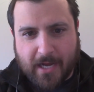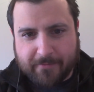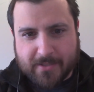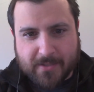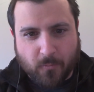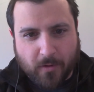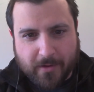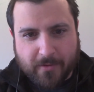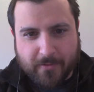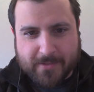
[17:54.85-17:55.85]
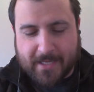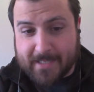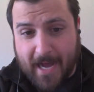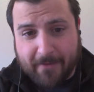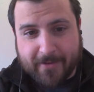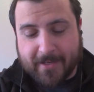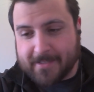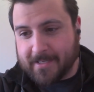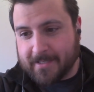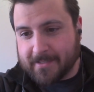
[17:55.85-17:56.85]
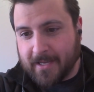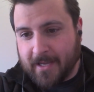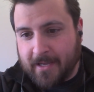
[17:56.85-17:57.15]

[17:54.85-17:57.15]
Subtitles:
Obviously, one of those that's obvious is